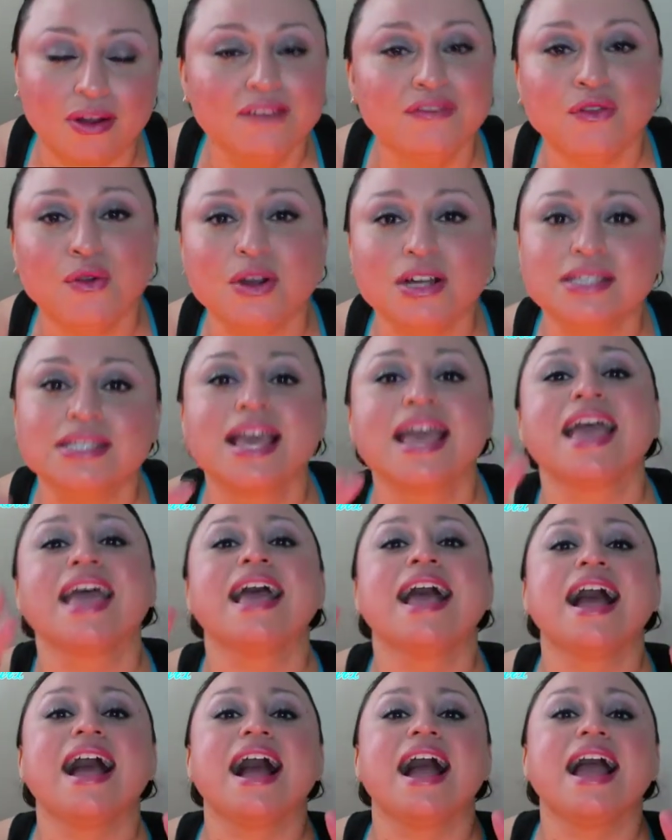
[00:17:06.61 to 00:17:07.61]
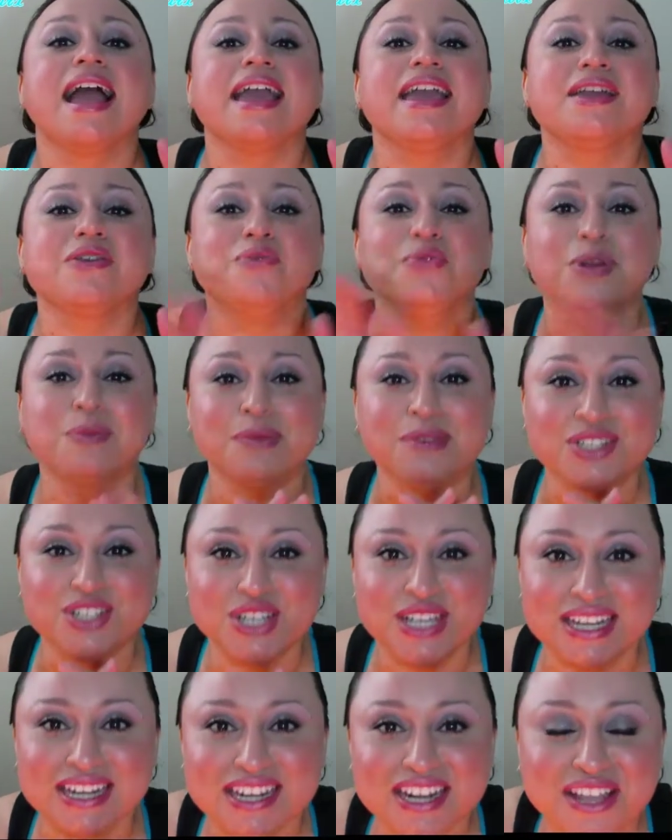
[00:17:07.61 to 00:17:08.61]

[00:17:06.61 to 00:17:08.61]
And of course, I would appreciate